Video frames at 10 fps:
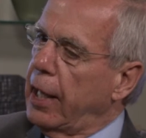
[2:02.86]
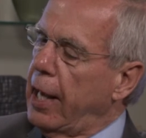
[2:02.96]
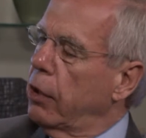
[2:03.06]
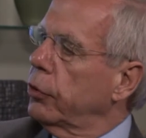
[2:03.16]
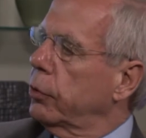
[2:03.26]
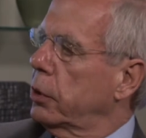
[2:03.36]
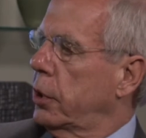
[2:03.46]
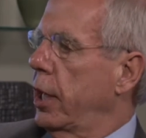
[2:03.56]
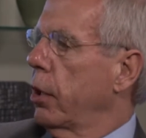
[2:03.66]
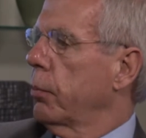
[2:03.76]
health
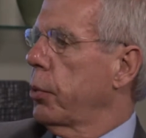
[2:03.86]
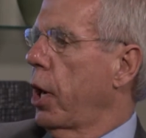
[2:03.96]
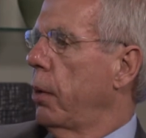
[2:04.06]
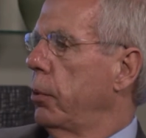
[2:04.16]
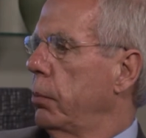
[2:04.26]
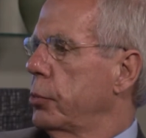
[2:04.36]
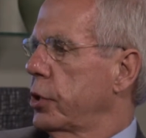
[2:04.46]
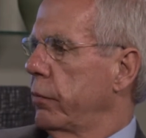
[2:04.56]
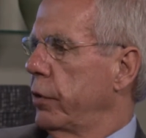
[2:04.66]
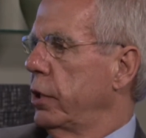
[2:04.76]
care
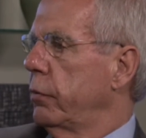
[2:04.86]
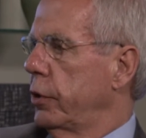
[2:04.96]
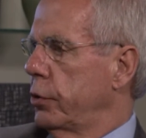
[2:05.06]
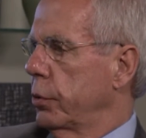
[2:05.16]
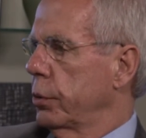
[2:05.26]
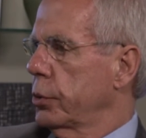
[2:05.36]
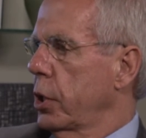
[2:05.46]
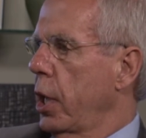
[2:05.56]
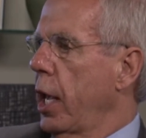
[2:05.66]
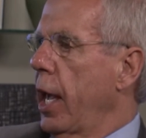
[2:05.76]
problems of individuals
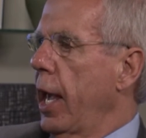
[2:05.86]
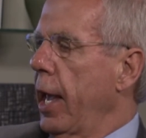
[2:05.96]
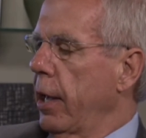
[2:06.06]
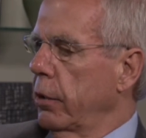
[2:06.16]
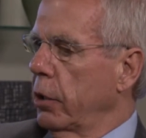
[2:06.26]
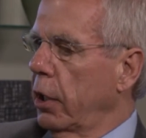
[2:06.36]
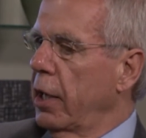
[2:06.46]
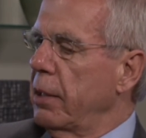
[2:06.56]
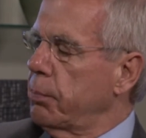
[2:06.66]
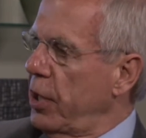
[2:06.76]
and
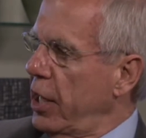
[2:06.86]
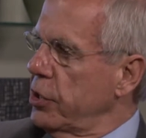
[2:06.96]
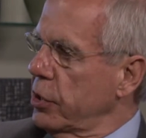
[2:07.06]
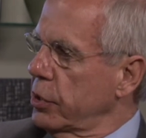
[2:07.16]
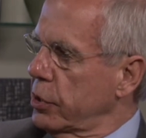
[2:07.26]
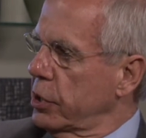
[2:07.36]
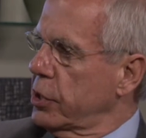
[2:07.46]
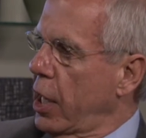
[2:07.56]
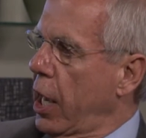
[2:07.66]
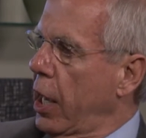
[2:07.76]
let patients
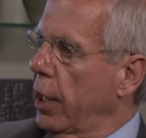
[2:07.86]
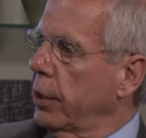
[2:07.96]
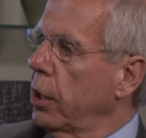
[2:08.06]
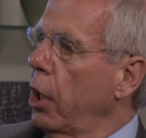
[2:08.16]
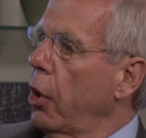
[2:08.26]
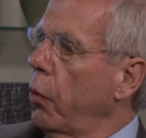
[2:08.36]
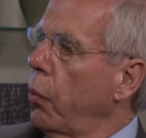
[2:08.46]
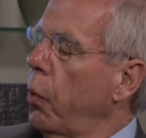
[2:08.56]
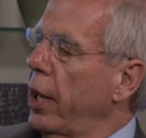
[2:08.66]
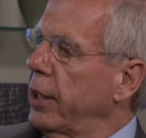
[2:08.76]
decide
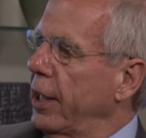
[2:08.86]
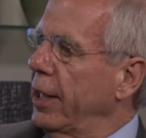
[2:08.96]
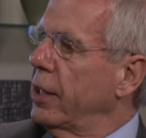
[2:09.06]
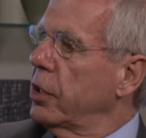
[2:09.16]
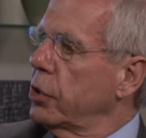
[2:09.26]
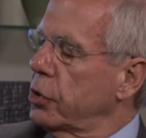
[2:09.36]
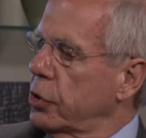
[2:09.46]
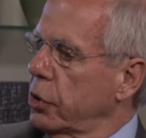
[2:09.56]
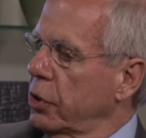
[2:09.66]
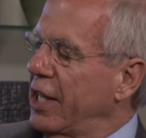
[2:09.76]
what
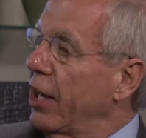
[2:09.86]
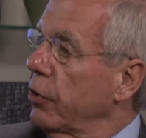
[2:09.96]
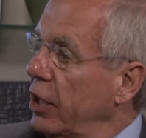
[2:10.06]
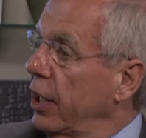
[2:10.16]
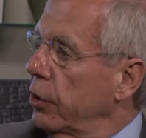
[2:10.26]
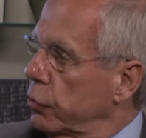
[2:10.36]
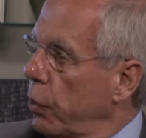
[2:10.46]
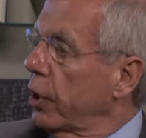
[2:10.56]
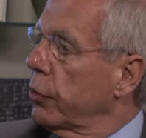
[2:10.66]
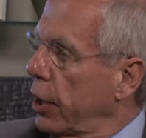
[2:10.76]
is their needs,
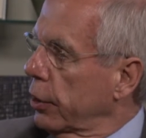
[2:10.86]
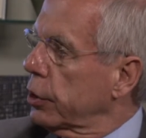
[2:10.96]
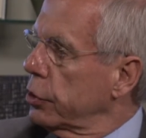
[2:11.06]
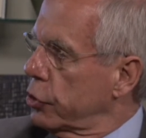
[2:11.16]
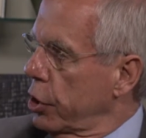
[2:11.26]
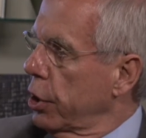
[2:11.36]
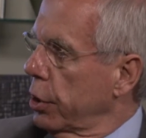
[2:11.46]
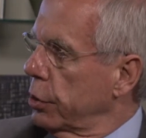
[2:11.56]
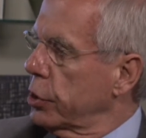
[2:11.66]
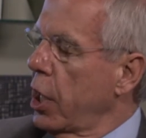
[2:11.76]
what are their
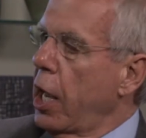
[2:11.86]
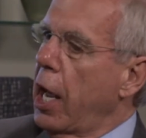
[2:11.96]
concerns,